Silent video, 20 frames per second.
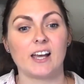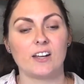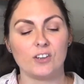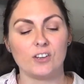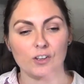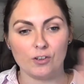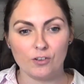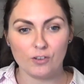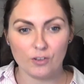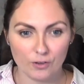and
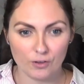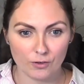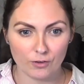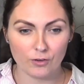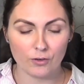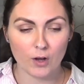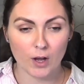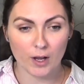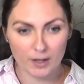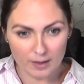
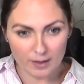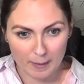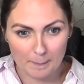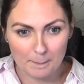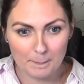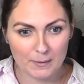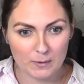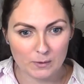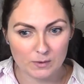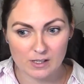you kind of
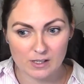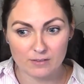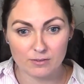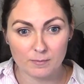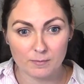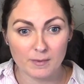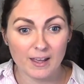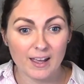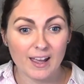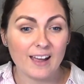then build up
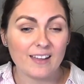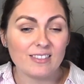from there,